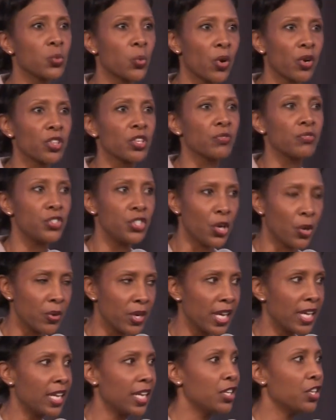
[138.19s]
worth of
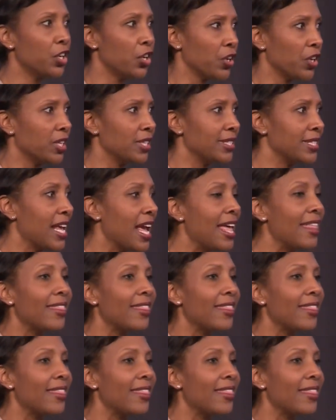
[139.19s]
donated goods